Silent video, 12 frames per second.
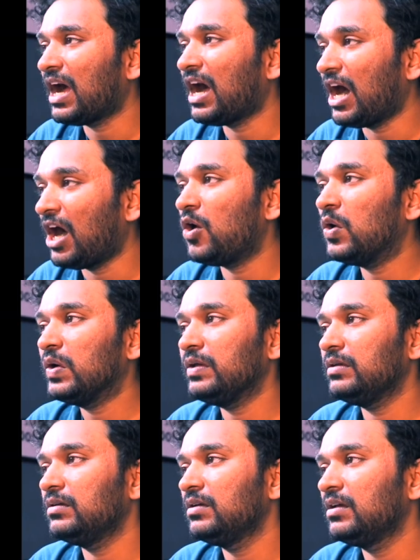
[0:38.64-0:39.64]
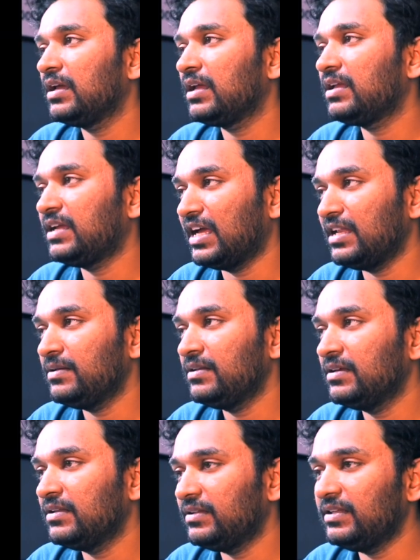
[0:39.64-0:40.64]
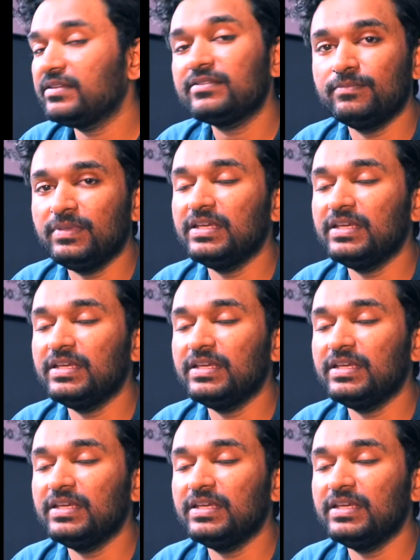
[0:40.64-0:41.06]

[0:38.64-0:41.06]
how can this be